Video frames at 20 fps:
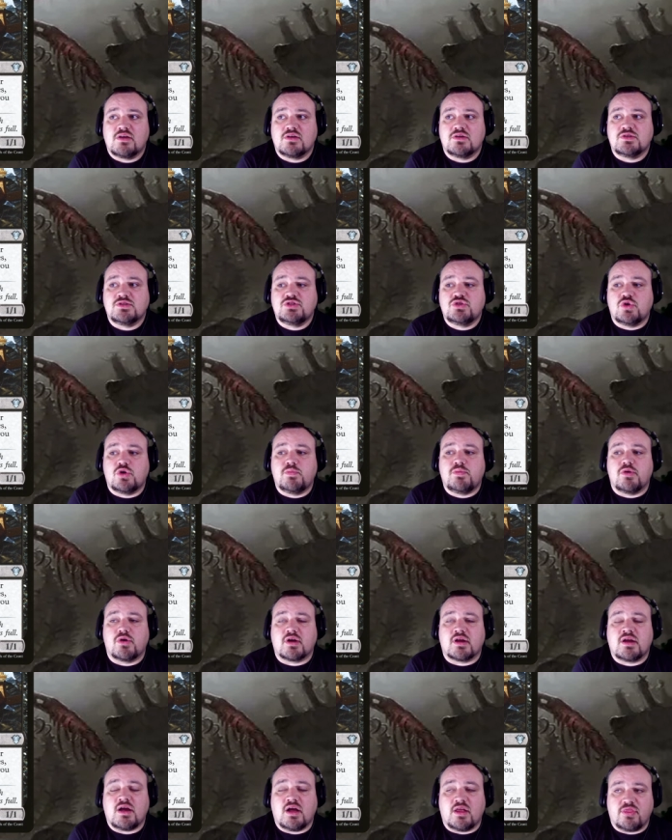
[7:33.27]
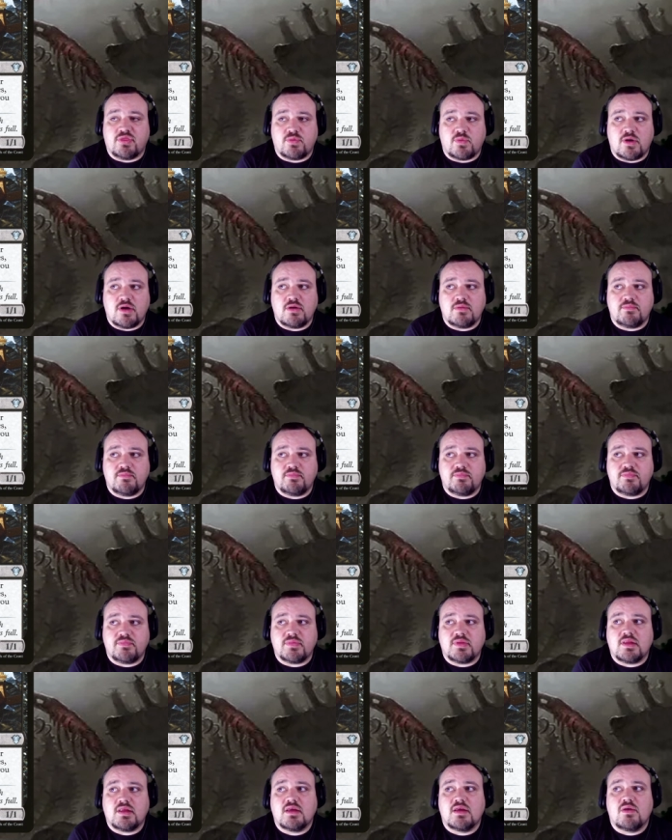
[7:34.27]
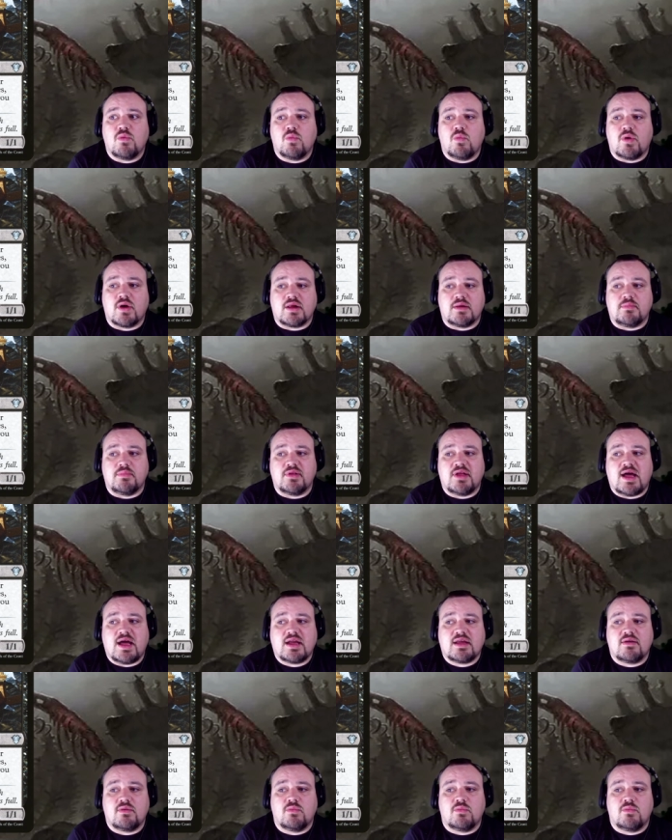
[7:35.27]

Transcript: Zolport Cutthroat, 1 and a black.